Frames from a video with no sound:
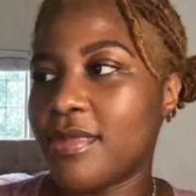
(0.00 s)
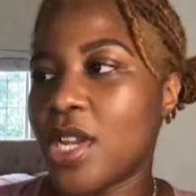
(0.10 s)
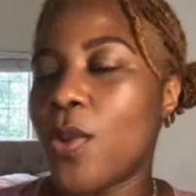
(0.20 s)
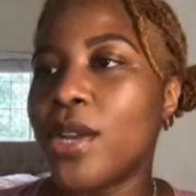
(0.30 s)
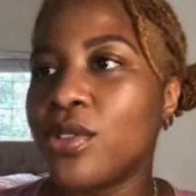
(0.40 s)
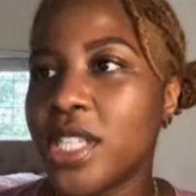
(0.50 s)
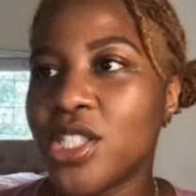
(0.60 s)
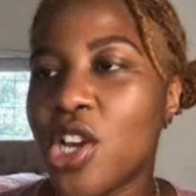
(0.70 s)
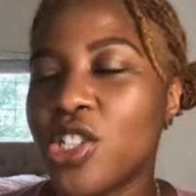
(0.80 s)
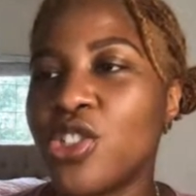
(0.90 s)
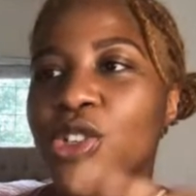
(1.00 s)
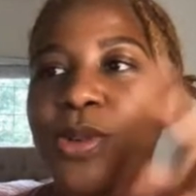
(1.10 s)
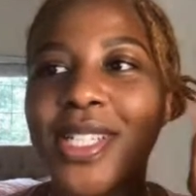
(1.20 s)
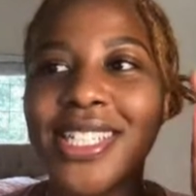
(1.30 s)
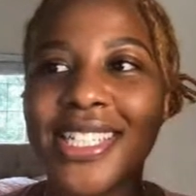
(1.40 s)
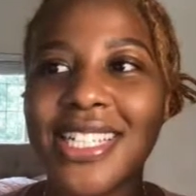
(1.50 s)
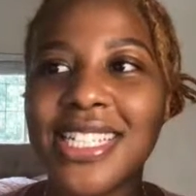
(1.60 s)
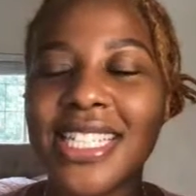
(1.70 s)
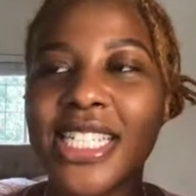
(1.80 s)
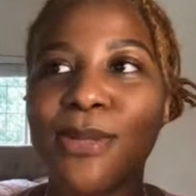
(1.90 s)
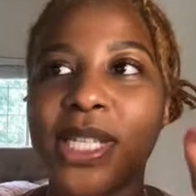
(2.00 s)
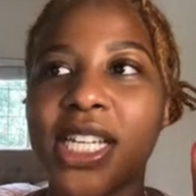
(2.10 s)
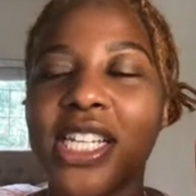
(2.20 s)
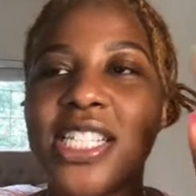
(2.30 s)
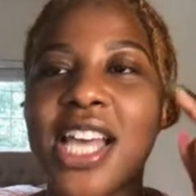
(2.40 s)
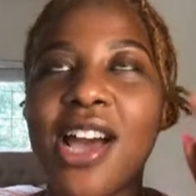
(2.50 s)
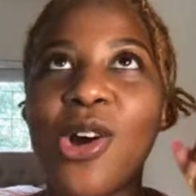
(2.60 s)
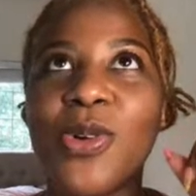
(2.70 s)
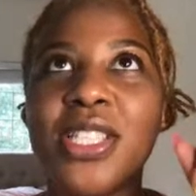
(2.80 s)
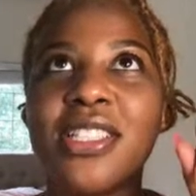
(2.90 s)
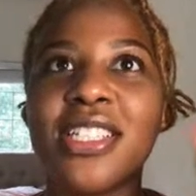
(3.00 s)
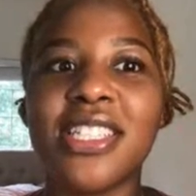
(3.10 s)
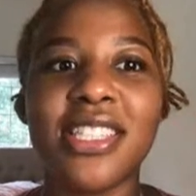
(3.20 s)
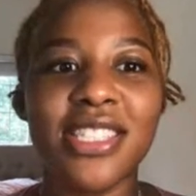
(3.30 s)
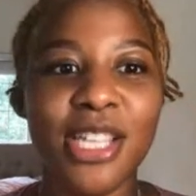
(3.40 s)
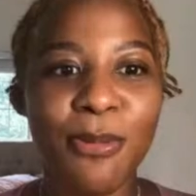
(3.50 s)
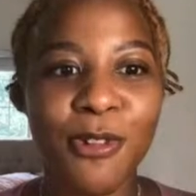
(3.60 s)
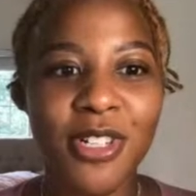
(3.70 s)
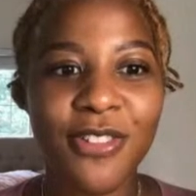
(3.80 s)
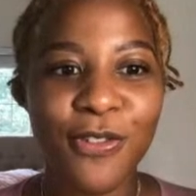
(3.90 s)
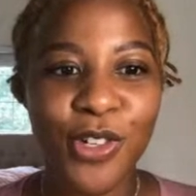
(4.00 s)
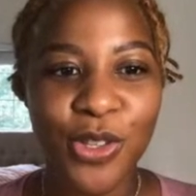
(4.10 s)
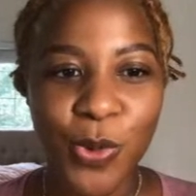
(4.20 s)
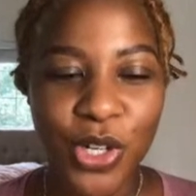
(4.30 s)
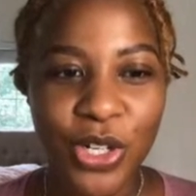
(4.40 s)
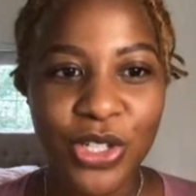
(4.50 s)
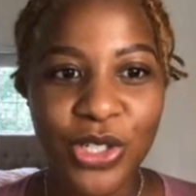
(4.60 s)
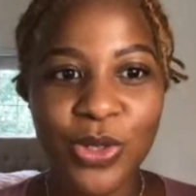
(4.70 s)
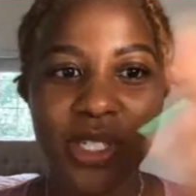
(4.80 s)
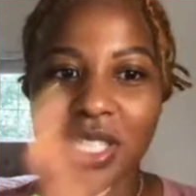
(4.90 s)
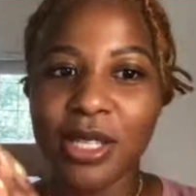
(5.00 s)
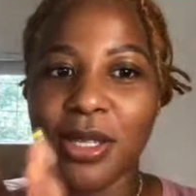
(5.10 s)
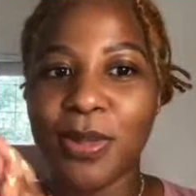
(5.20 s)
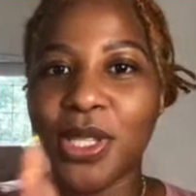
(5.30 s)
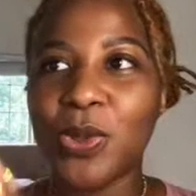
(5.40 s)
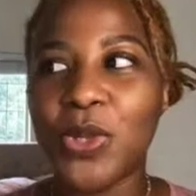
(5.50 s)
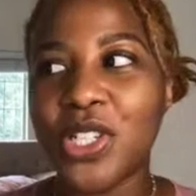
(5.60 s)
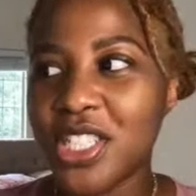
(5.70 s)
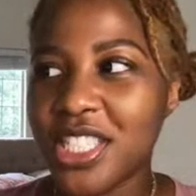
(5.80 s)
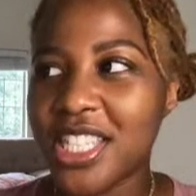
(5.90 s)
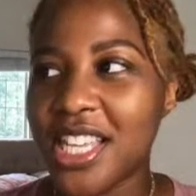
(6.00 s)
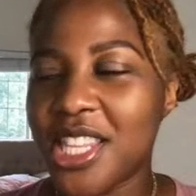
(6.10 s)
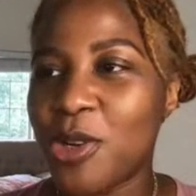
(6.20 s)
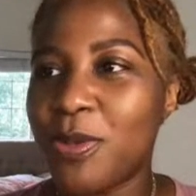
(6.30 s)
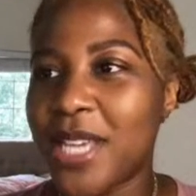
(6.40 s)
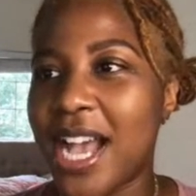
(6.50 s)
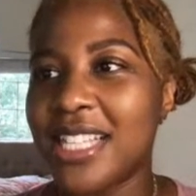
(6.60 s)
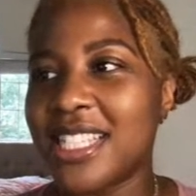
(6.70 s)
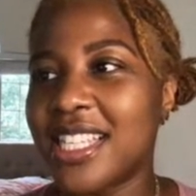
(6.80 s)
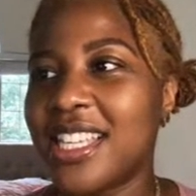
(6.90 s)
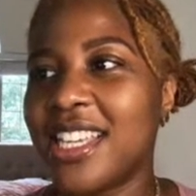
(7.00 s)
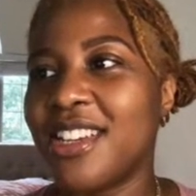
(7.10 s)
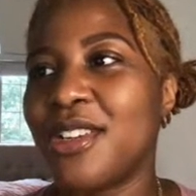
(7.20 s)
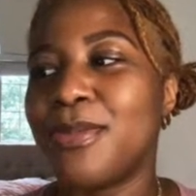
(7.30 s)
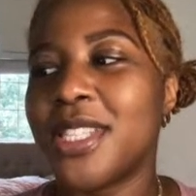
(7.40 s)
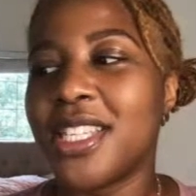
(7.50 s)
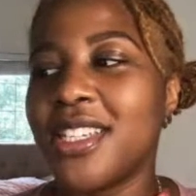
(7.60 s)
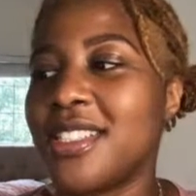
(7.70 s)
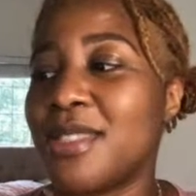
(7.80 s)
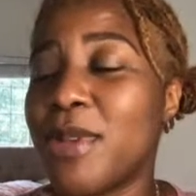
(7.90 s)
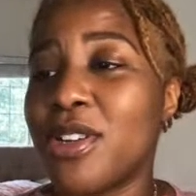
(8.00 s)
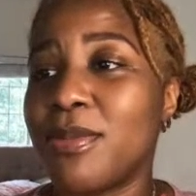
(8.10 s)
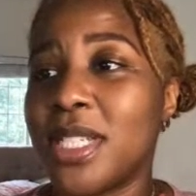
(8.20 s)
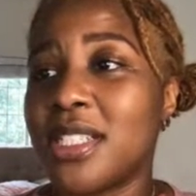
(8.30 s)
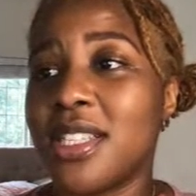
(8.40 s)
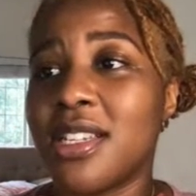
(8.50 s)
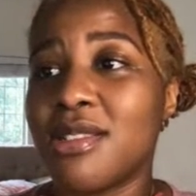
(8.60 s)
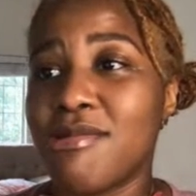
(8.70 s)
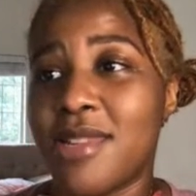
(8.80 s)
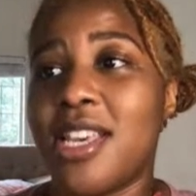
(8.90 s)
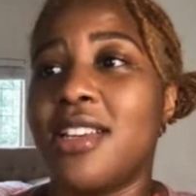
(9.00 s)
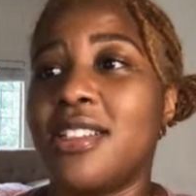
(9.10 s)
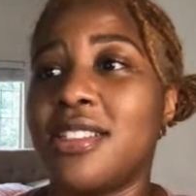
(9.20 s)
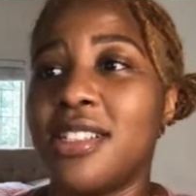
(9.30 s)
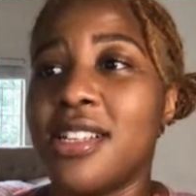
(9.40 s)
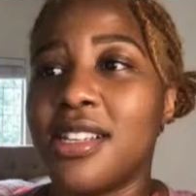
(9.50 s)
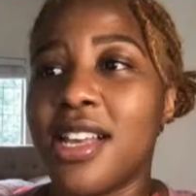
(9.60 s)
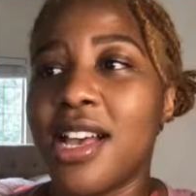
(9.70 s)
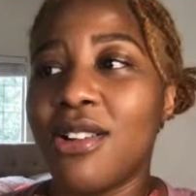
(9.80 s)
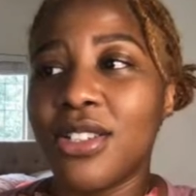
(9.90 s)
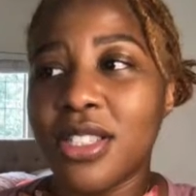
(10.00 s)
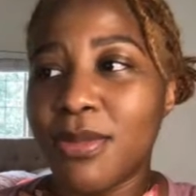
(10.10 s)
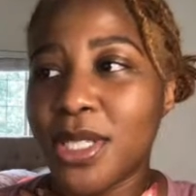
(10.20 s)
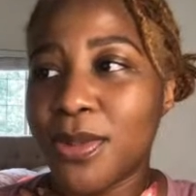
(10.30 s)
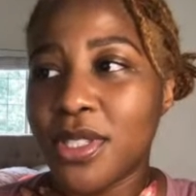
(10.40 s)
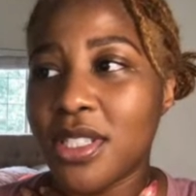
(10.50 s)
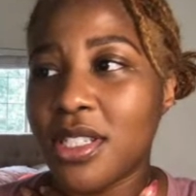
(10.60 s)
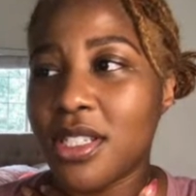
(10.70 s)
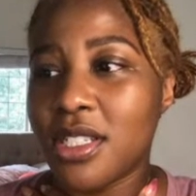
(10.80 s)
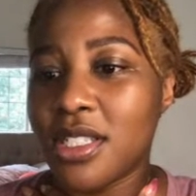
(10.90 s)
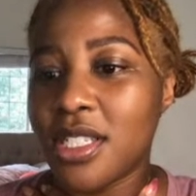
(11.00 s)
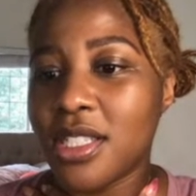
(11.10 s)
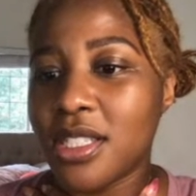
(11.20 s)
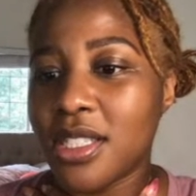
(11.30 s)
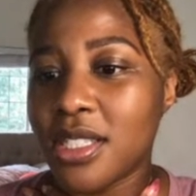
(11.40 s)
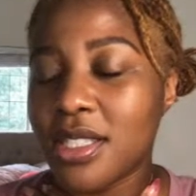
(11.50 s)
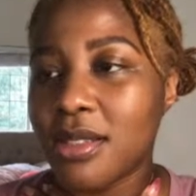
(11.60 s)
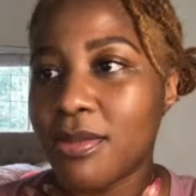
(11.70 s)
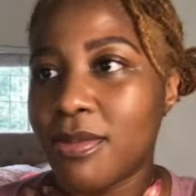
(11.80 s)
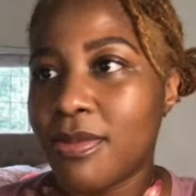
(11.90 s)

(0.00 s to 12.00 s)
Why don't they talk? You know what it is because I always look to the summary for the words. Usually they put the words that they will be asking here, but they're getting smart at me because they ain't doing that. How else am I supposed to cheat the system?